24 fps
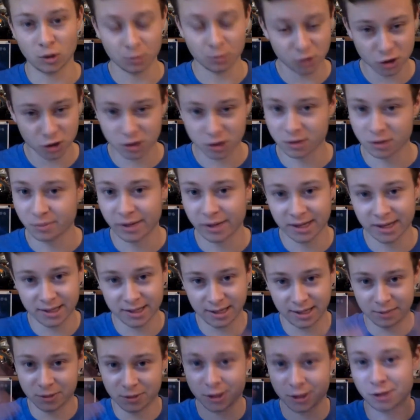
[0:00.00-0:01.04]
just to make the
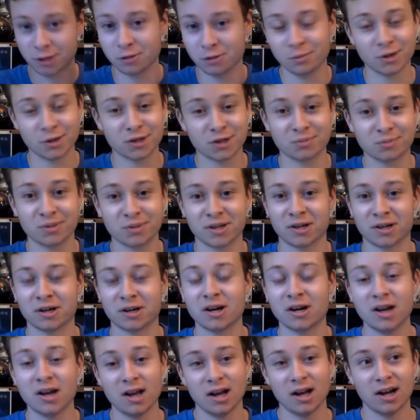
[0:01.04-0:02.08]
MCU much bigger,
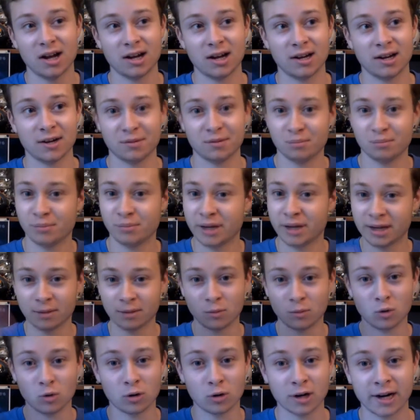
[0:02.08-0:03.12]
meeting
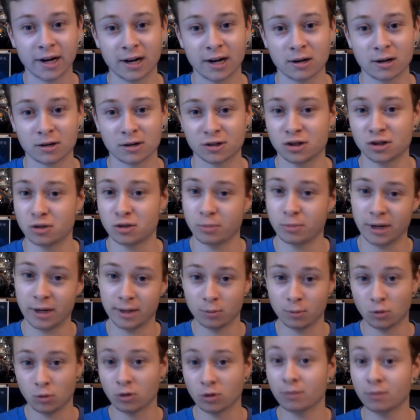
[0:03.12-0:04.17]
more characters, meeting
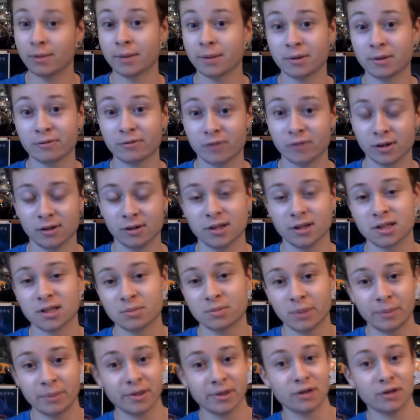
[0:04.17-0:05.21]
more maybe villains,
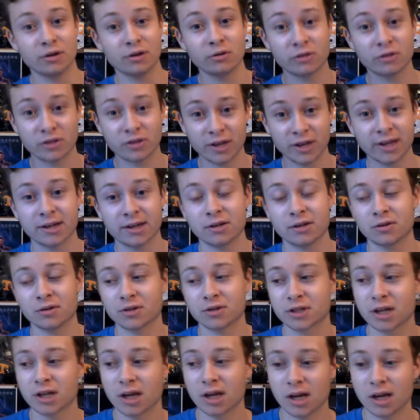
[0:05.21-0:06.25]
maybe a new
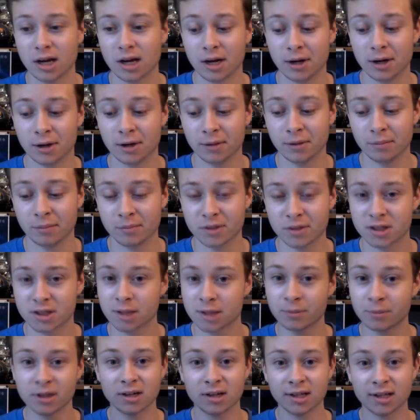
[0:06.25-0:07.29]
Thanos,
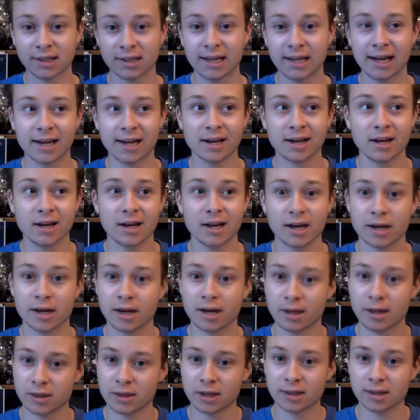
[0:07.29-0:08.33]
something like that. And
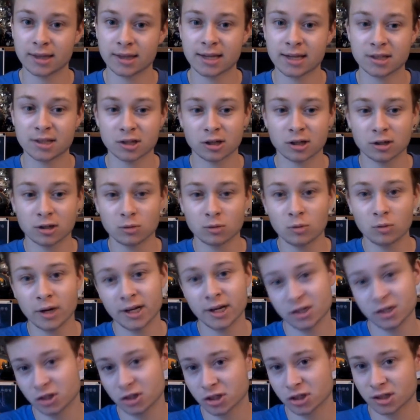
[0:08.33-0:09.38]
I think that's a good way
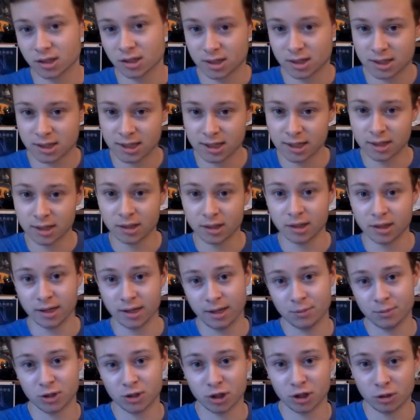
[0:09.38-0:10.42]
just to send the
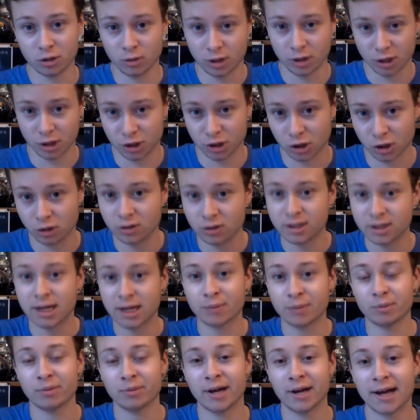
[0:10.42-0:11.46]
MCU on a certain
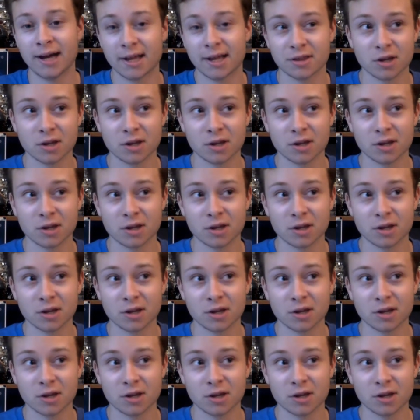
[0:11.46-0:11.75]
type of path